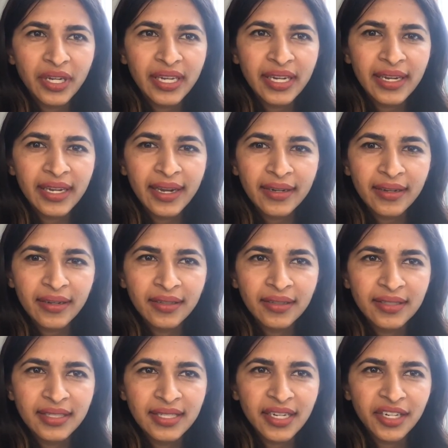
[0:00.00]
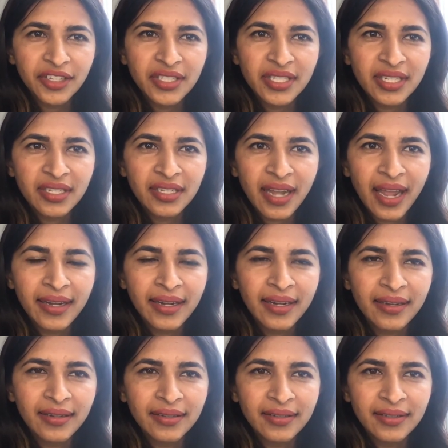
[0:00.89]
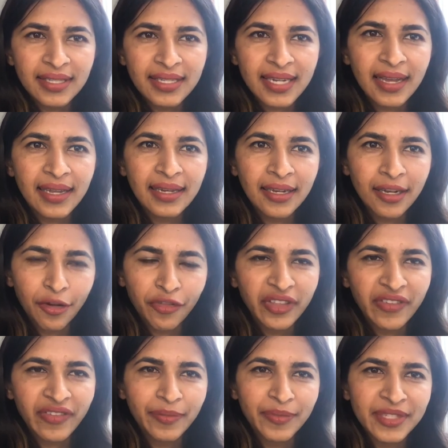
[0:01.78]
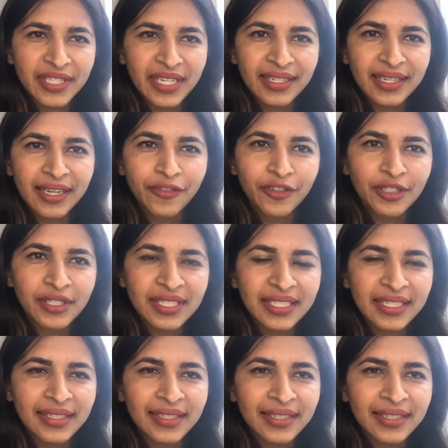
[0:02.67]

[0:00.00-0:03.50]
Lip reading: create a structure and a style of the website, I would say.